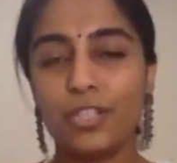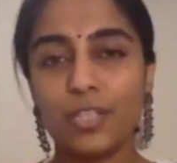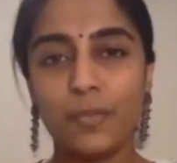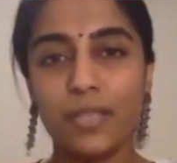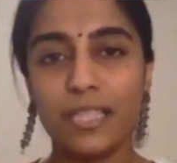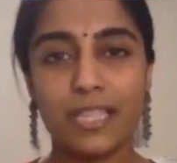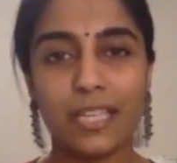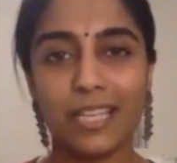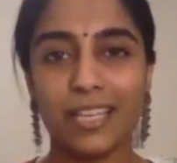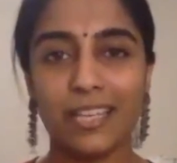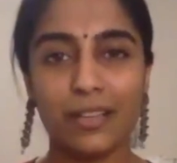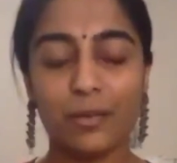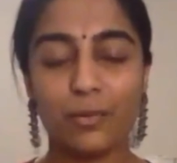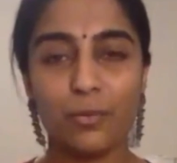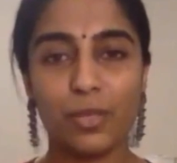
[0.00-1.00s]
be
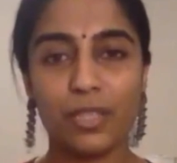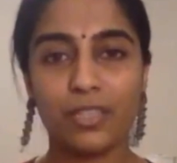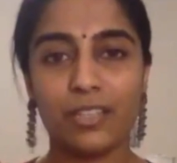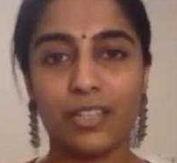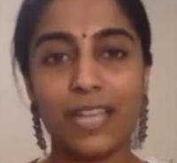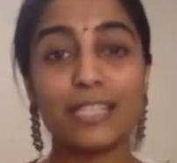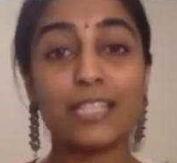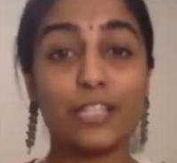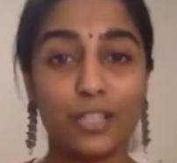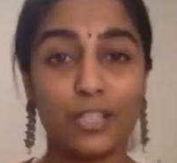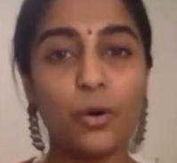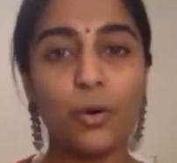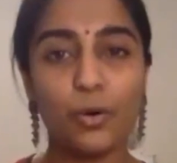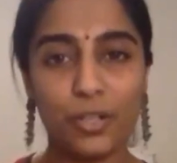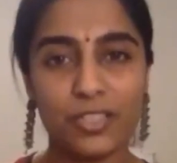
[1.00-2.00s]
singing with the rest of the
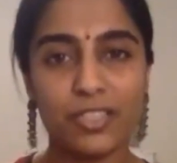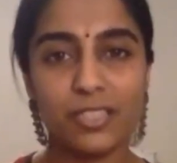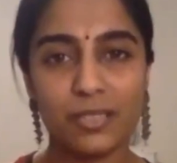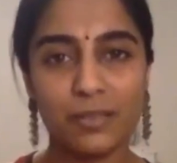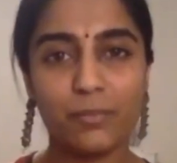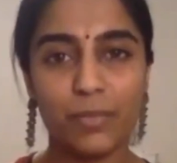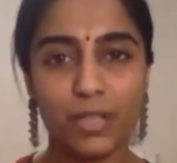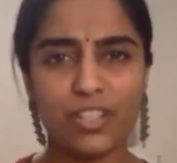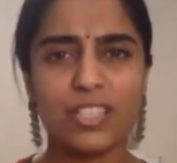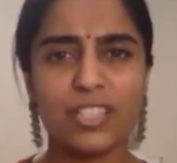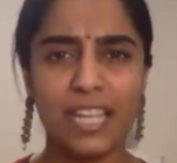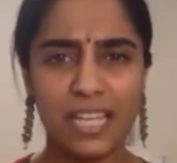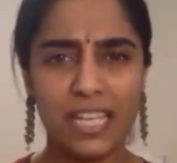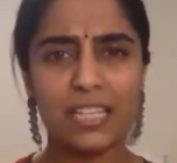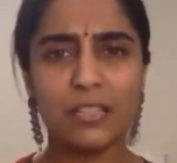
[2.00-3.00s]
chorus because
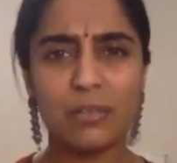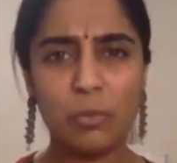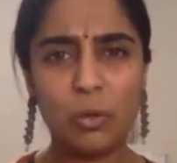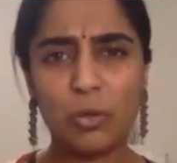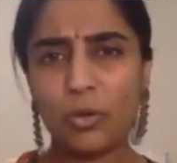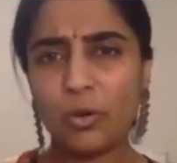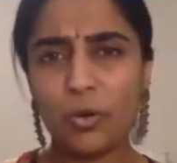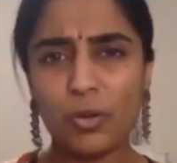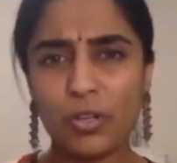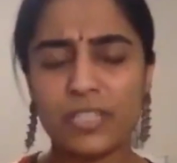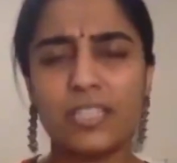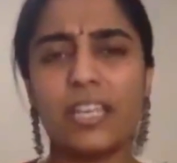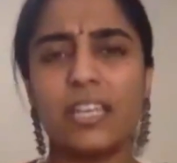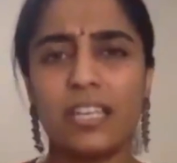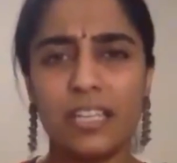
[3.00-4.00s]
they needed more chorus.
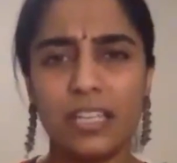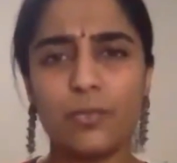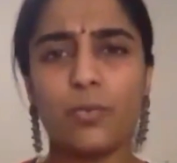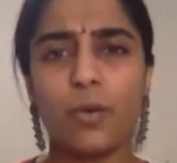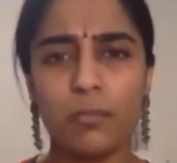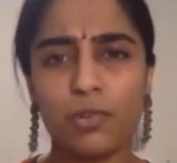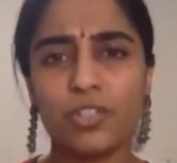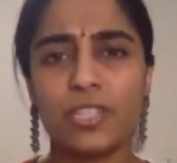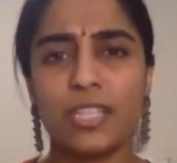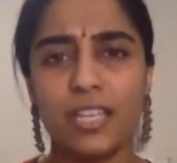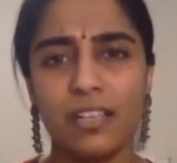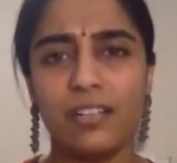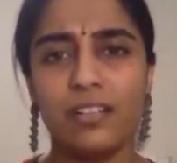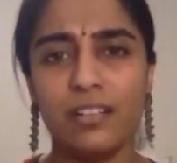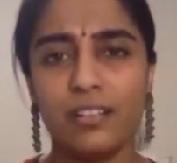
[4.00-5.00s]
They needed one more
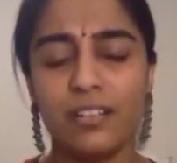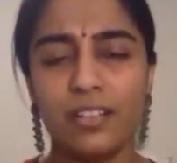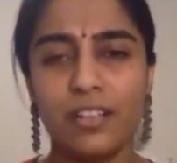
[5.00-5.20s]
singer.